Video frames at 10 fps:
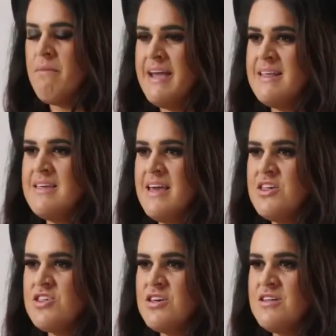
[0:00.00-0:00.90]
My
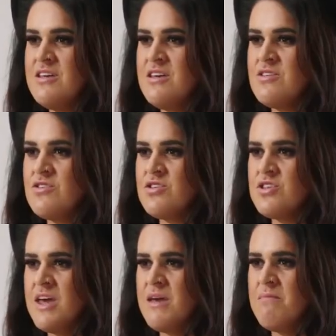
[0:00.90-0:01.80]
intention is to
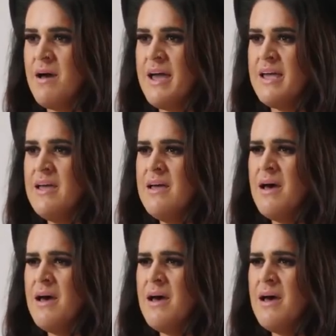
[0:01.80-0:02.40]
share my